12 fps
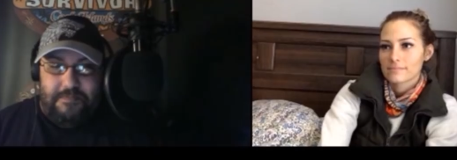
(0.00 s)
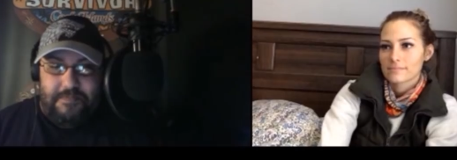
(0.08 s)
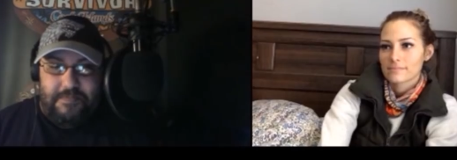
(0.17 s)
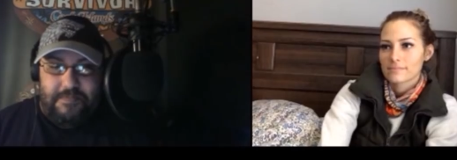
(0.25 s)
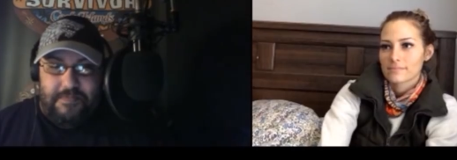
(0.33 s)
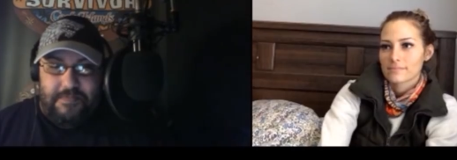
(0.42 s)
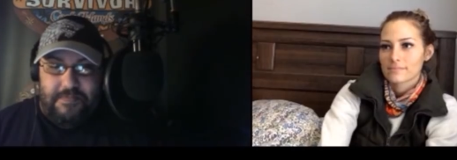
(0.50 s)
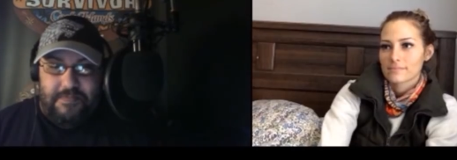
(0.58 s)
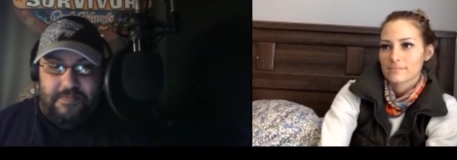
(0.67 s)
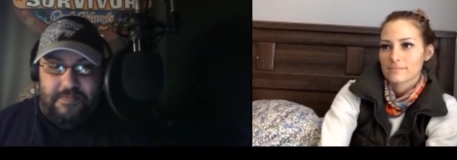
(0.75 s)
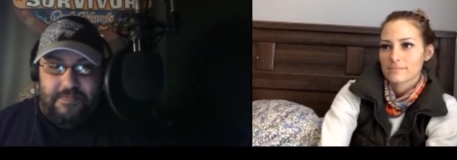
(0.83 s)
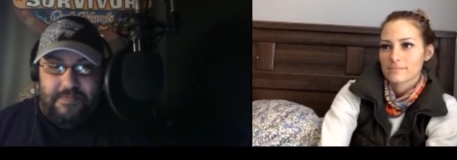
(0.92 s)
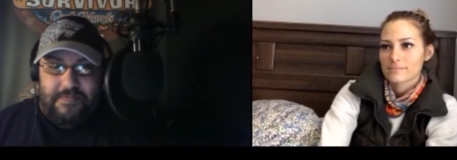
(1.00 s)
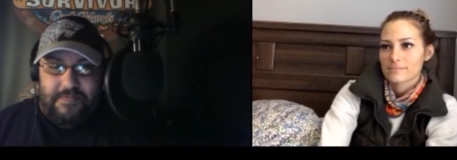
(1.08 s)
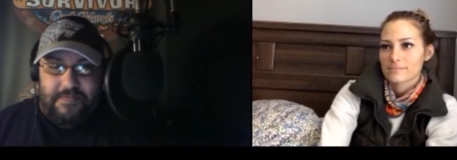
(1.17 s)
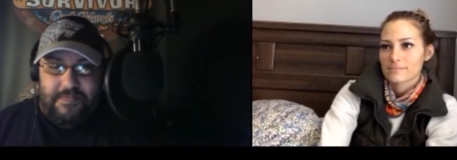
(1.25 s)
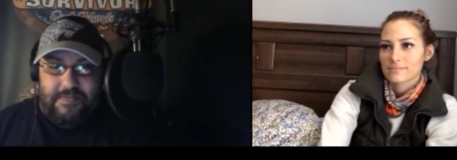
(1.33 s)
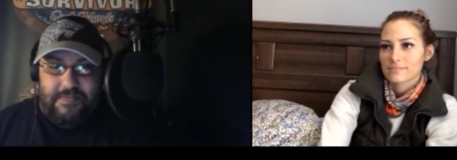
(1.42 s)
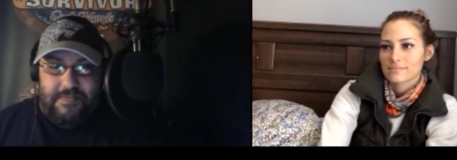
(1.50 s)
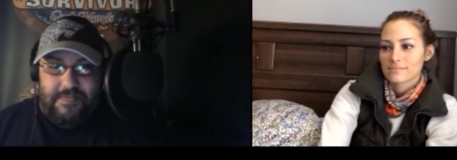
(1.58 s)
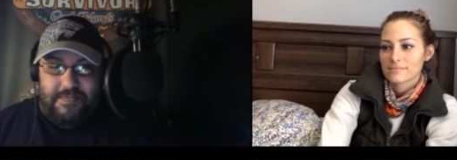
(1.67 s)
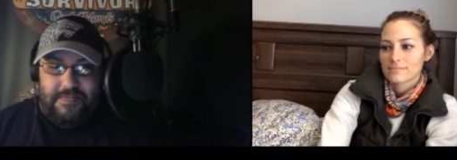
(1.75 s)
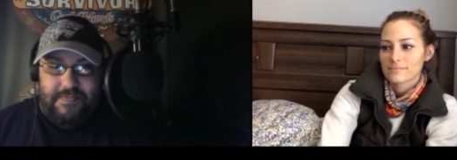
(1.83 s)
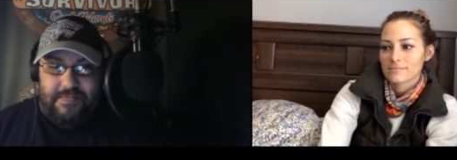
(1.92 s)

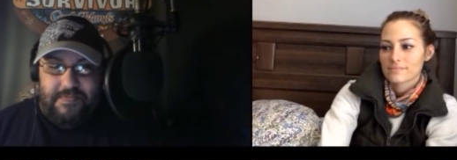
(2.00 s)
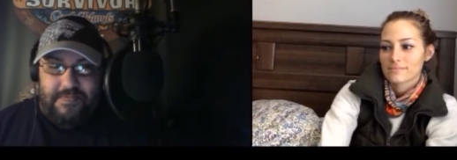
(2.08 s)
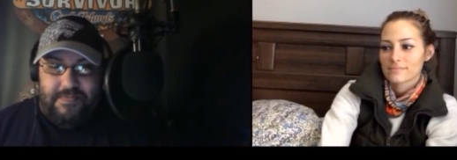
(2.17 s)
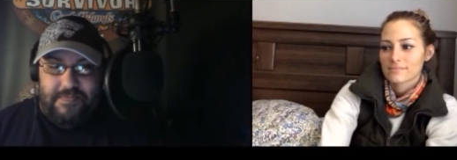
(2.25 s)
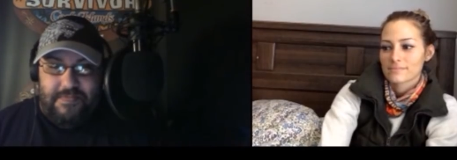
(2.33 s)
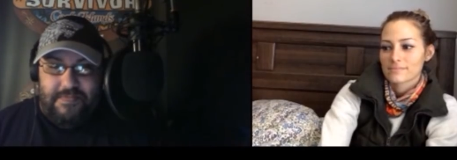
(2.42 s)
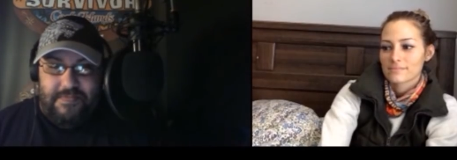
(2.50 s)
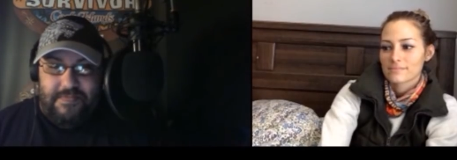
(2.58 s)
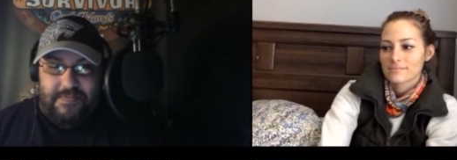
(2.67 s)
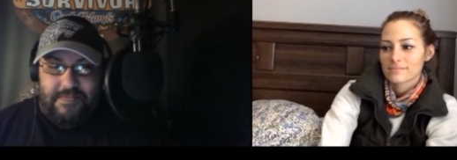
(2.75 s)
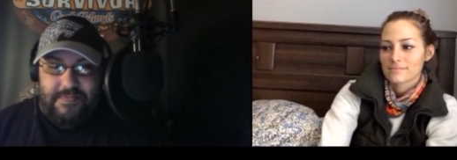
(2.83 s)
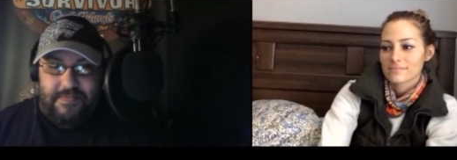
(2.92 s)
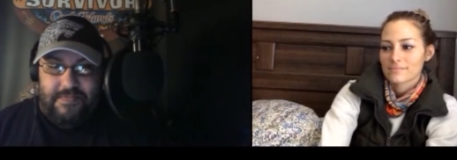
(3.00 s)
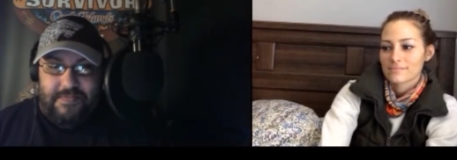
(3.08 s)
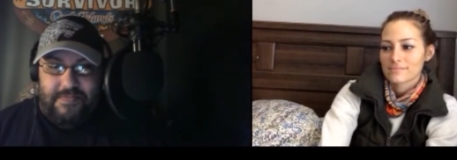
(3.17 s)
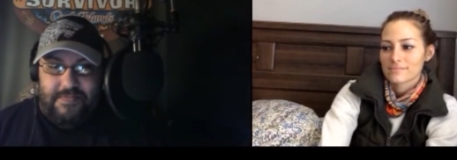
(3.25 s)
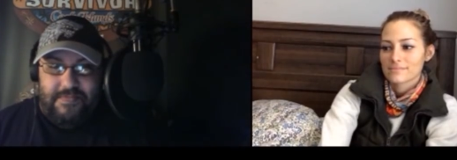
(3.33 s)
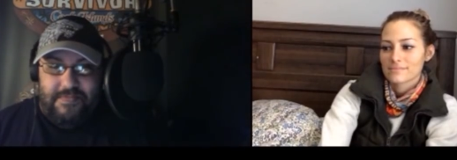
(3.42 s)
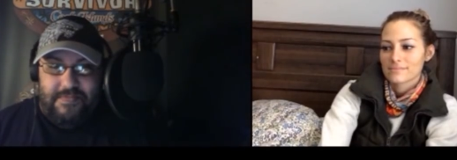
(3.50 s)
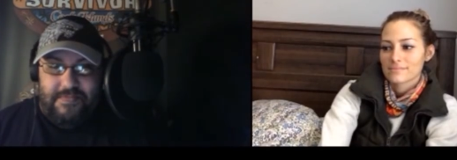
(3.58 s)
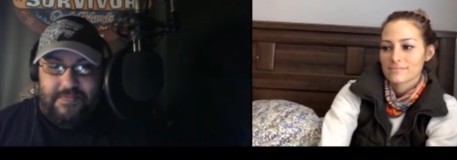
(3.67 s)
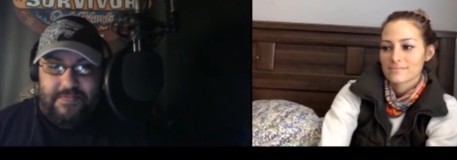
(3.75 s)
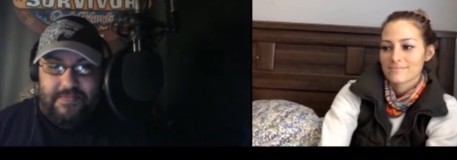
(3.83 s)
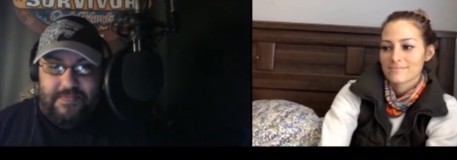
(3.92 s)

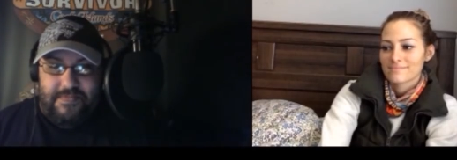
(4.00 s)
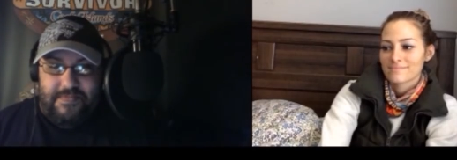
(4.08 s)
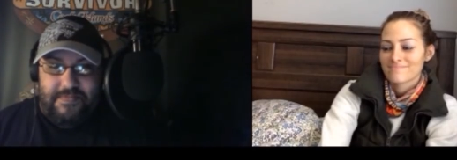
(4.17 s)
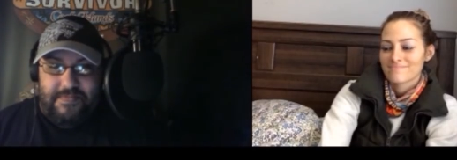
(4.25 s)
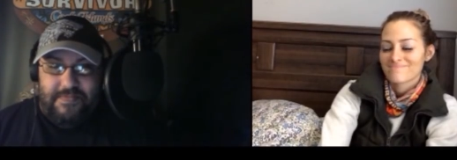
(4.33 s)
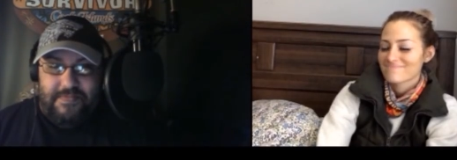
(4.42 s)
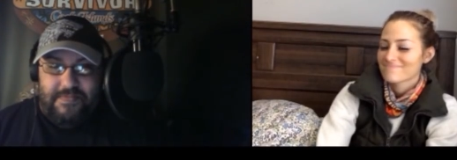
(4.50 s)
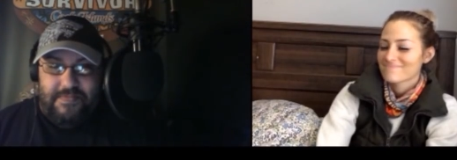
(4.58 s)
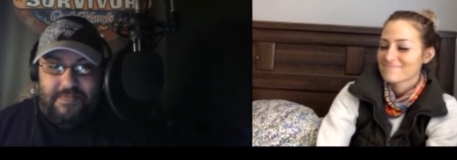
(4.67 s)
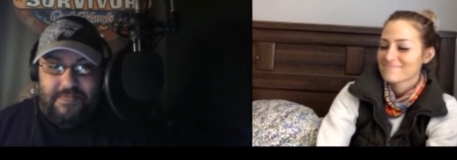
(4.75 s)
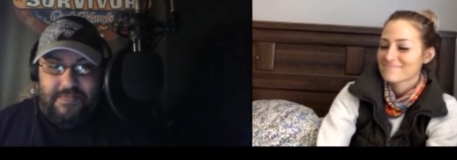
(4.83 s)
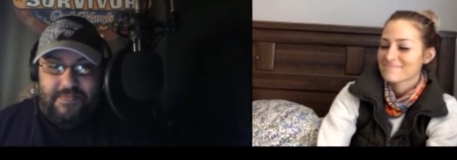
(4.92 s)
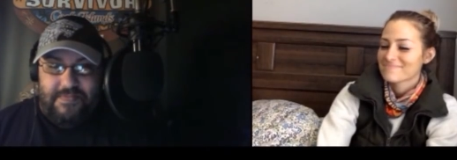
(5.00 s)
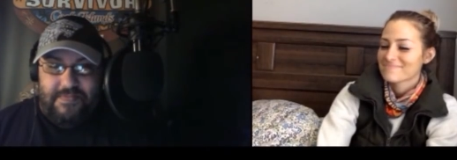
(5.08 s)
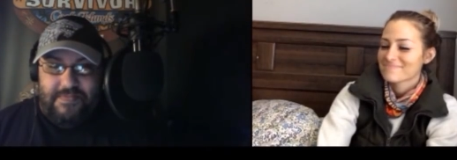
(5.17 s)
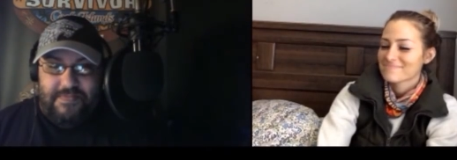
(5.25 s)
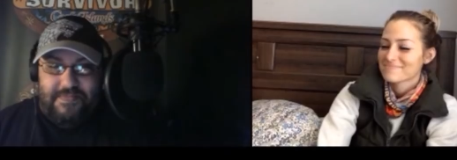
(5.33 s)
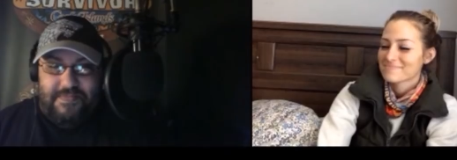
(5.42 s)
Nobody speaks.